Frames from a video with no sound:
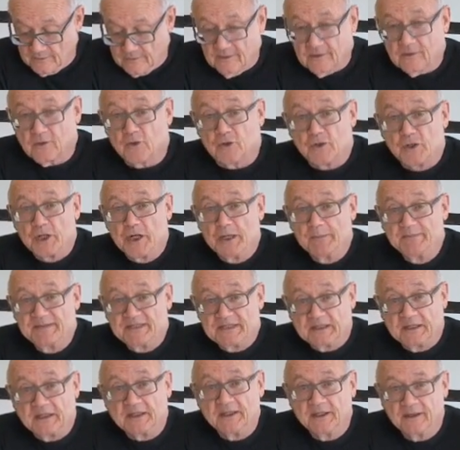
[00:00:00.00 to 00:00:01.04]

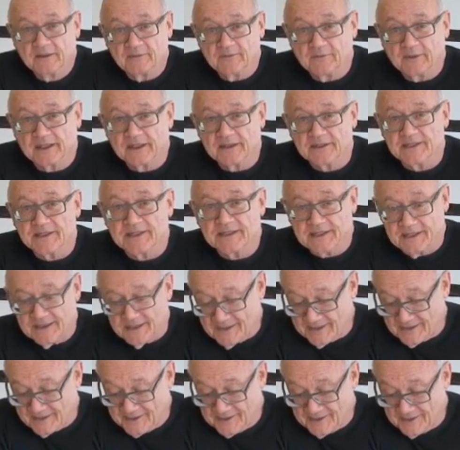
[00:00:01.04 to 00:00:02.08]
Korzybski. We can
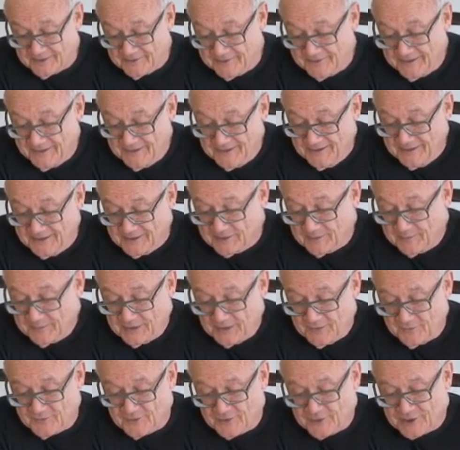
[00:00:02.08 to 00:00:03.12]
see how can be
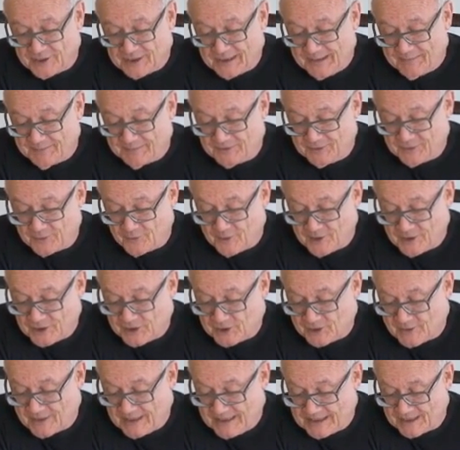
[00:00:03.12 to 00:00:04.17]
a first step towards
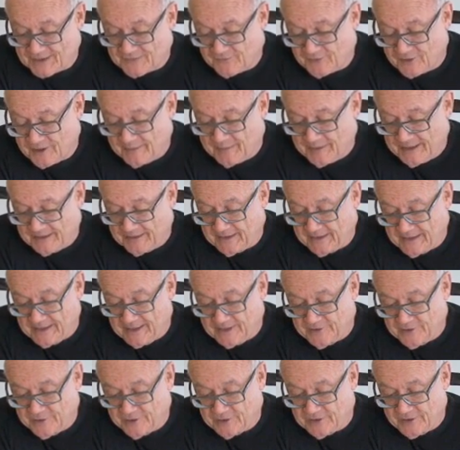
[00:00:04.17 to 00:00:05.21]
transforming the
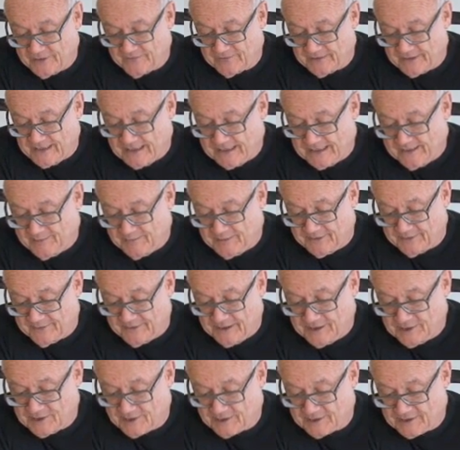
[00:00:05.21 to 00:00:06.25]
energy of animal
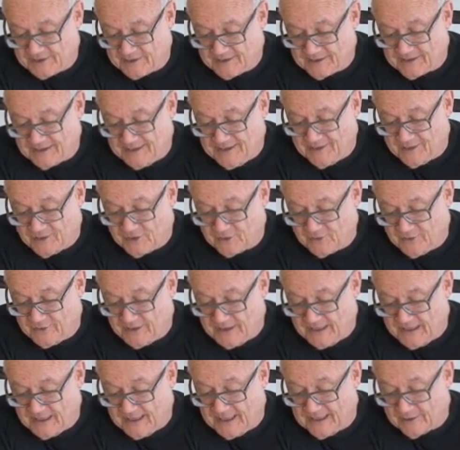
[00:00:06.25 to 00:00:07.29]
righteousness into
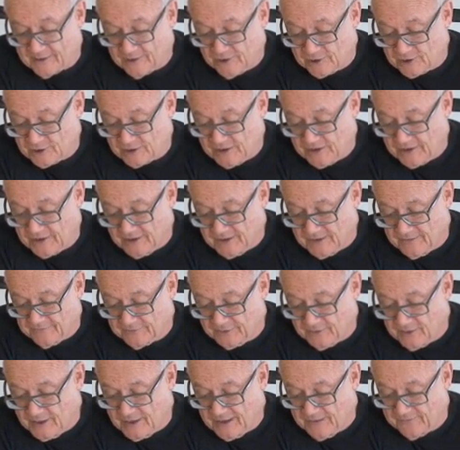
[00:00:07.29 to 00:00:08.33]
the energy of
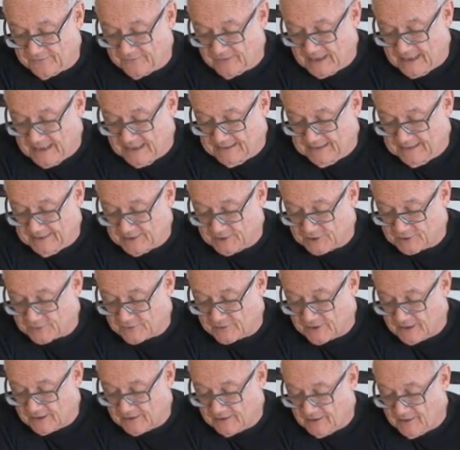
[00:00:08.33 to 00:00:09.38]
nonviolent
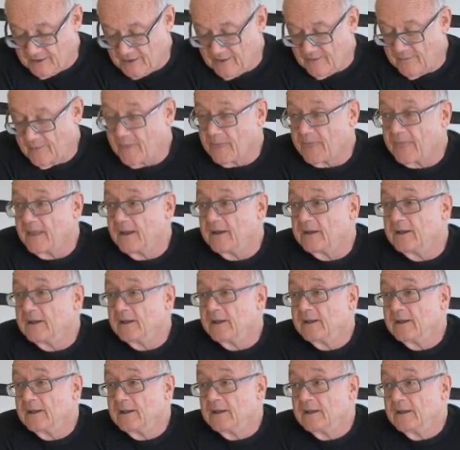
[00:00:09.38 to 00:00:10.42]
struggle.
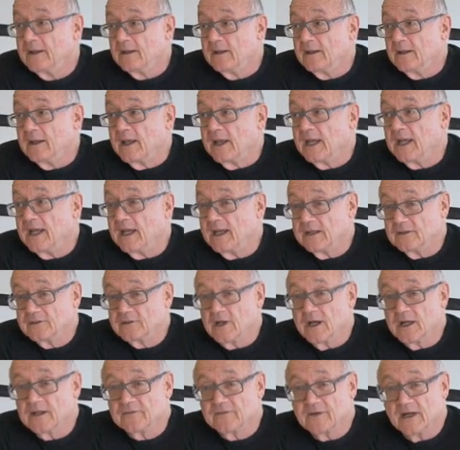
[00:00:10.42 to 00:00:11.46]
Hey,
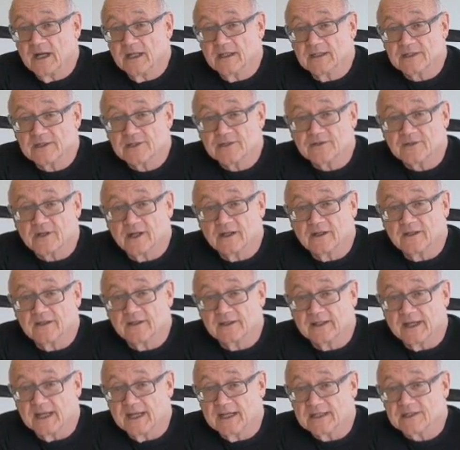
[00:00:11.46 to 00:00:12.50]
nonviolent struggle
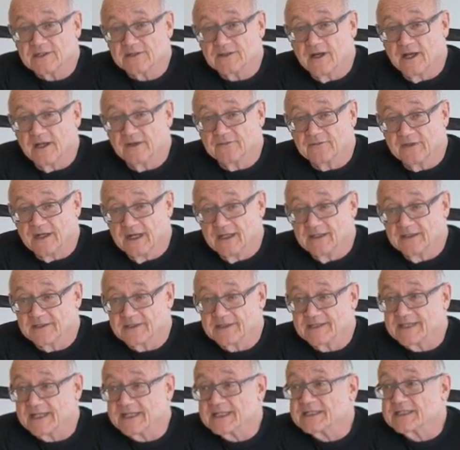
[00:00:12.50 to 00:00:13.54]
against nonviolent
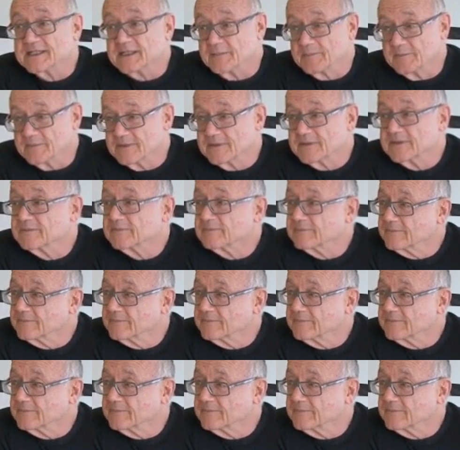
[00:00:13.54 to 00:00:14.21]
systems.